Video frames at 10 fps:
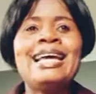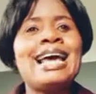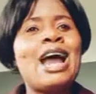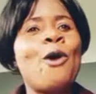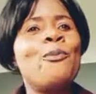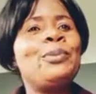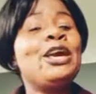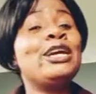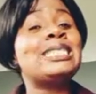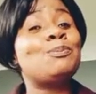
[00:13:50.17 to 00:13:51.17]
that I will be
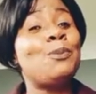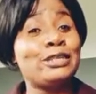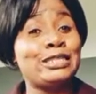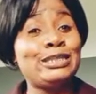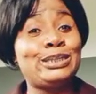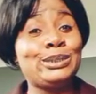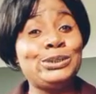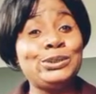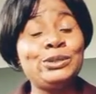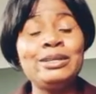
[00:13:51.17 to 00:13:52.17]
exposing to
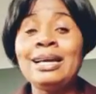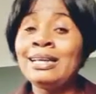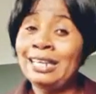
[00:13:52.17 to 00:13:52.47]
you